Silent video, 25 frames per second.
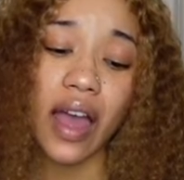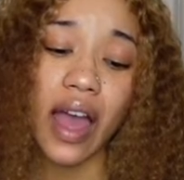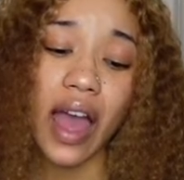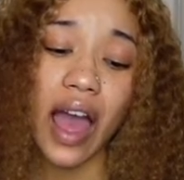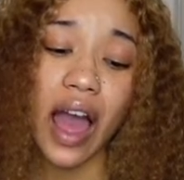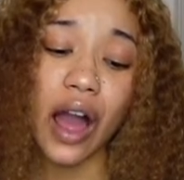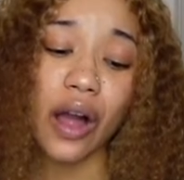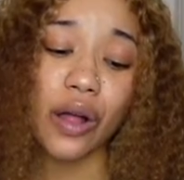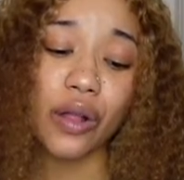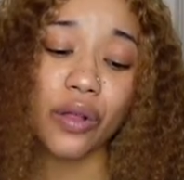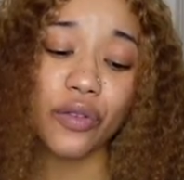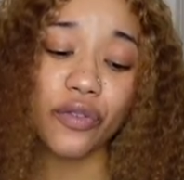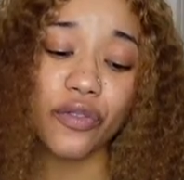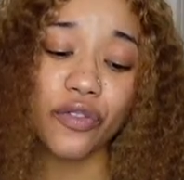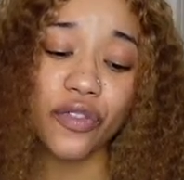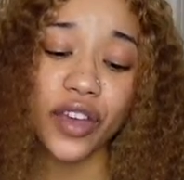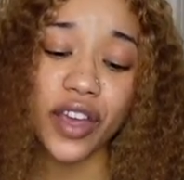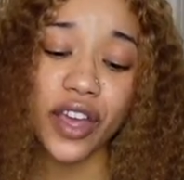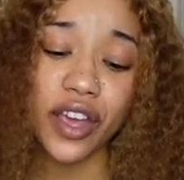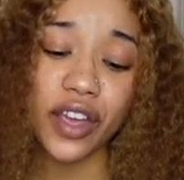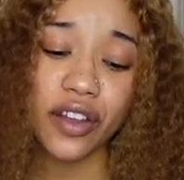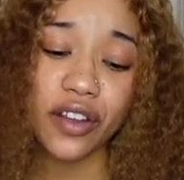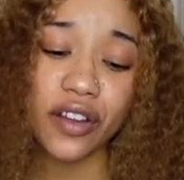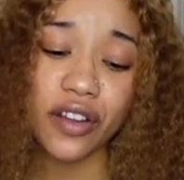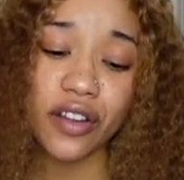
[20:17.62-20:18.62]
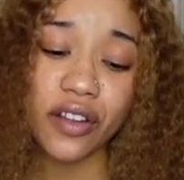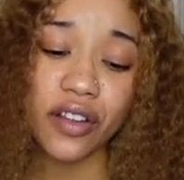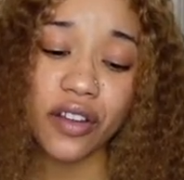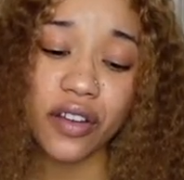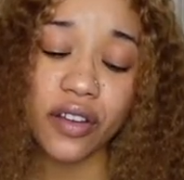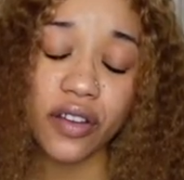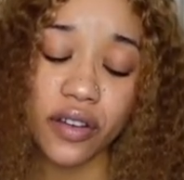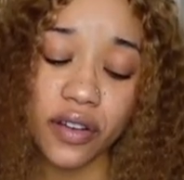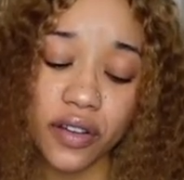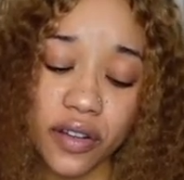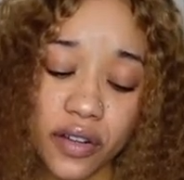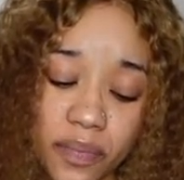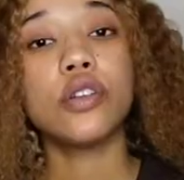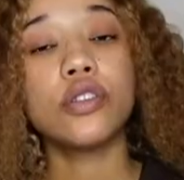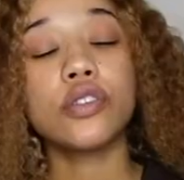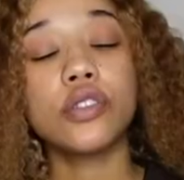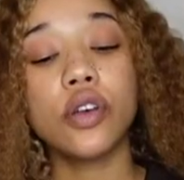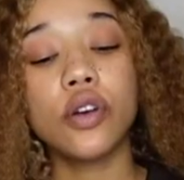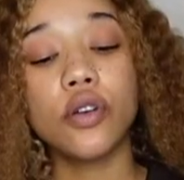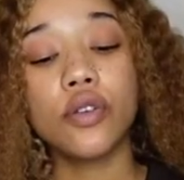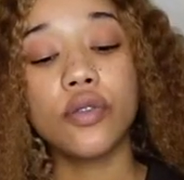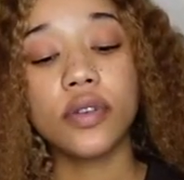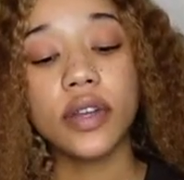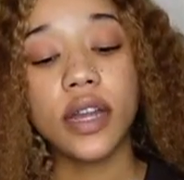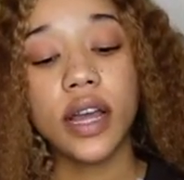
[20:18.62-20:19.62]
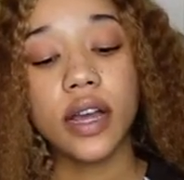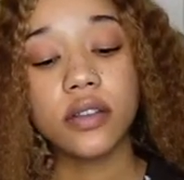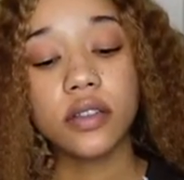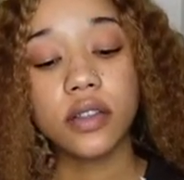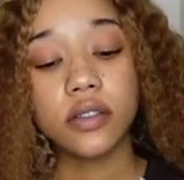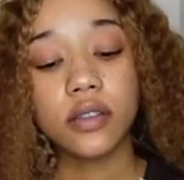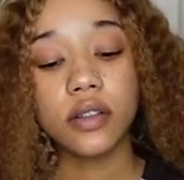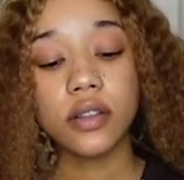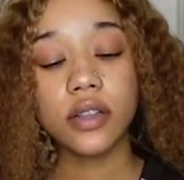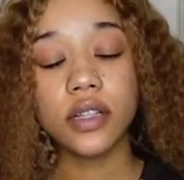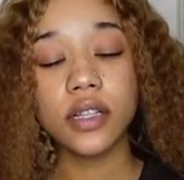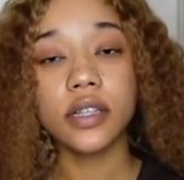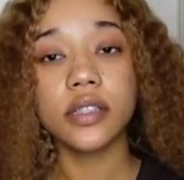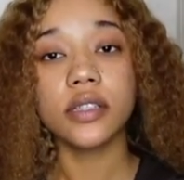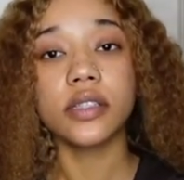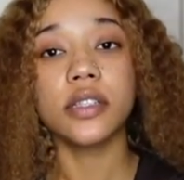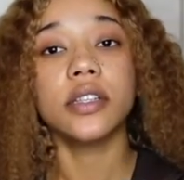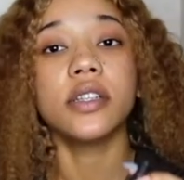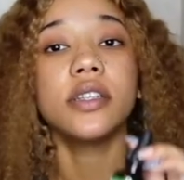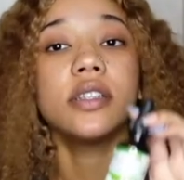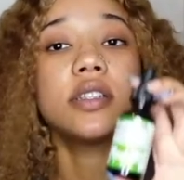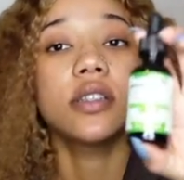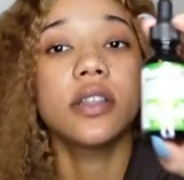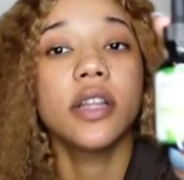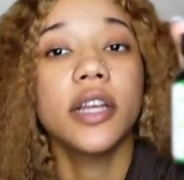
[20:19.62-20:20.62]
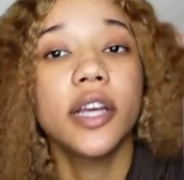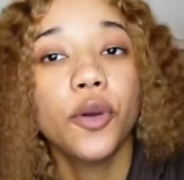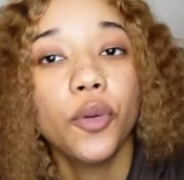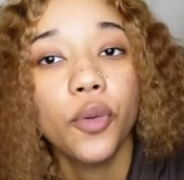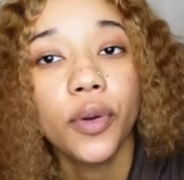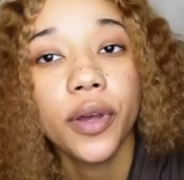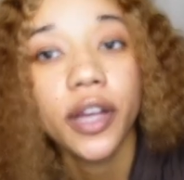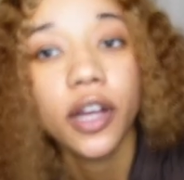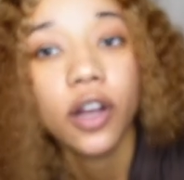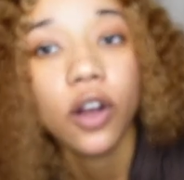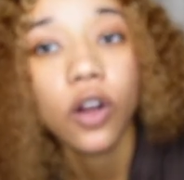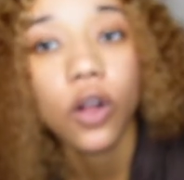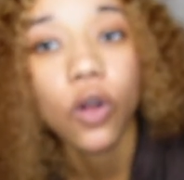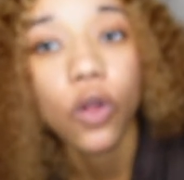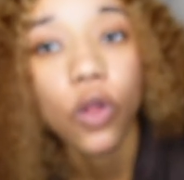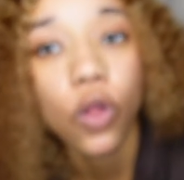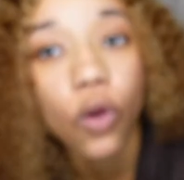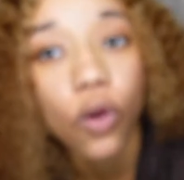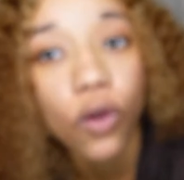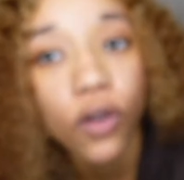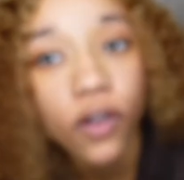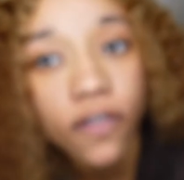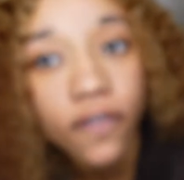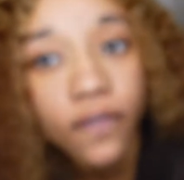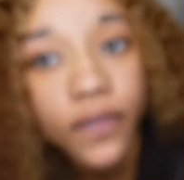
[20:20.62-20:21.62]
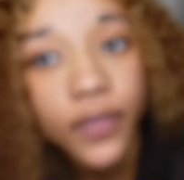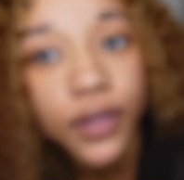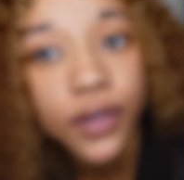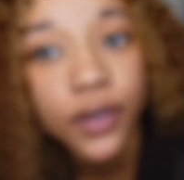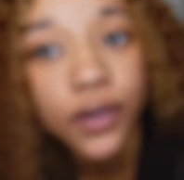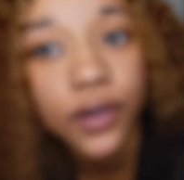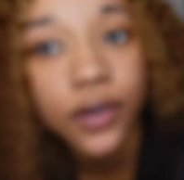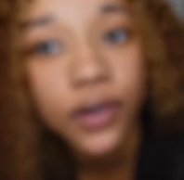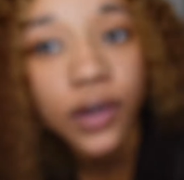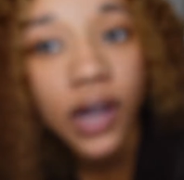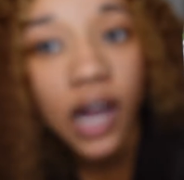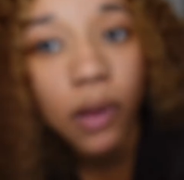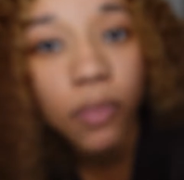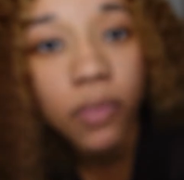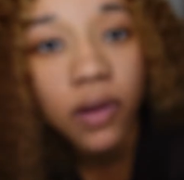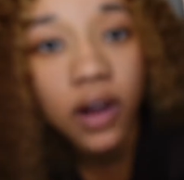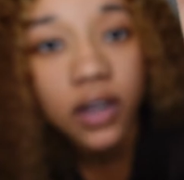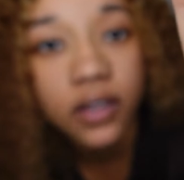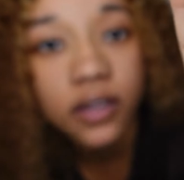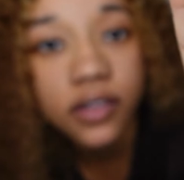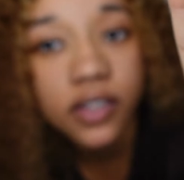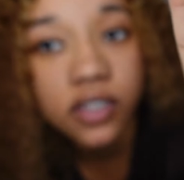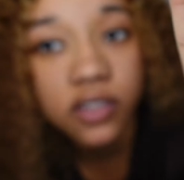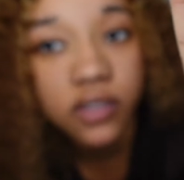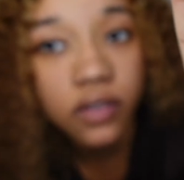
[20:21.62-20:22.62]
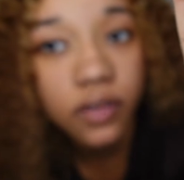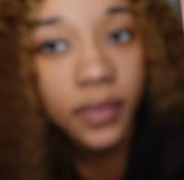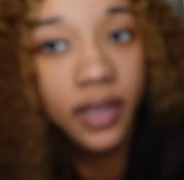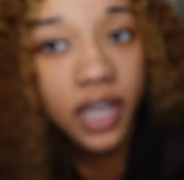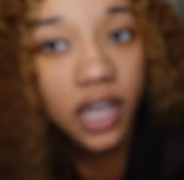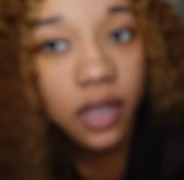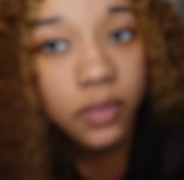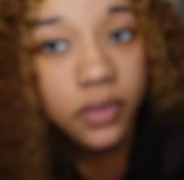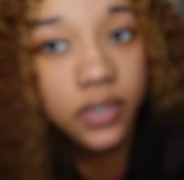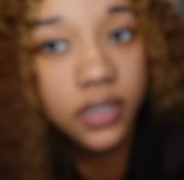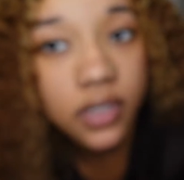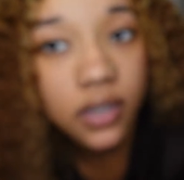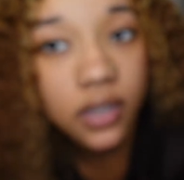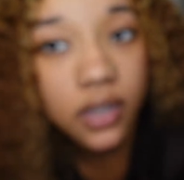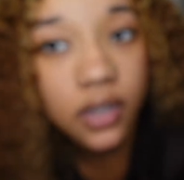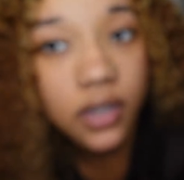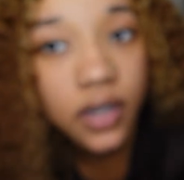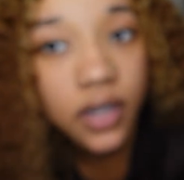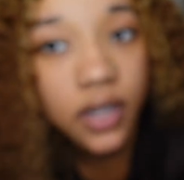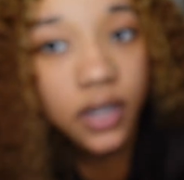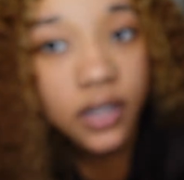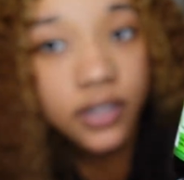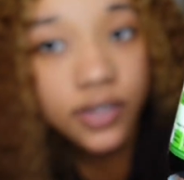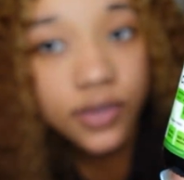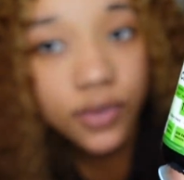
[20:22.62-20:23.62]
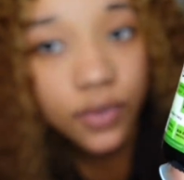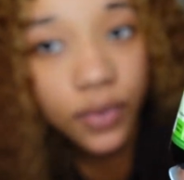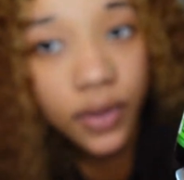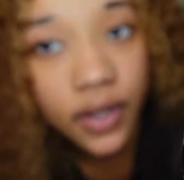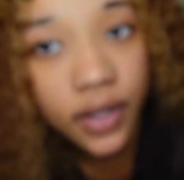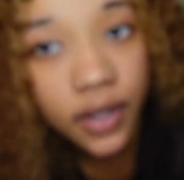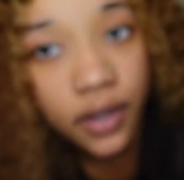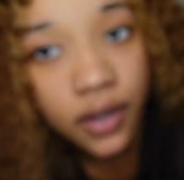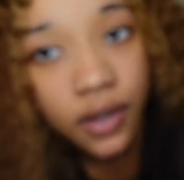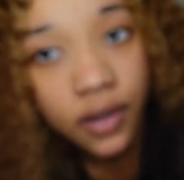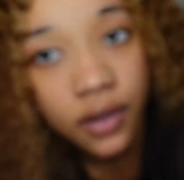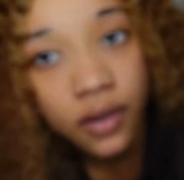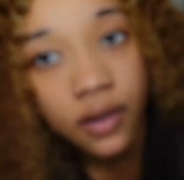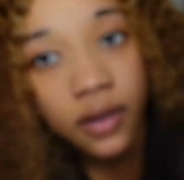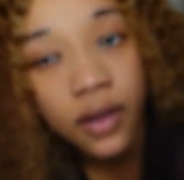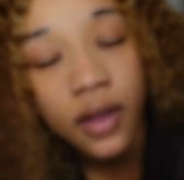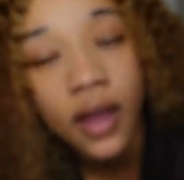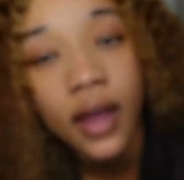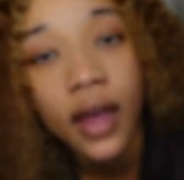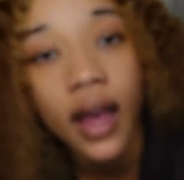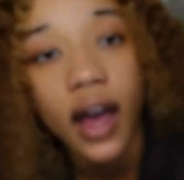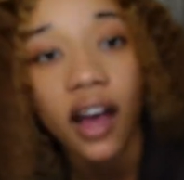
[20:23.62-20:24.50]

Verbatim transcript: owlvere so next on the list is liquid chlorophyll i bought this from amazon as well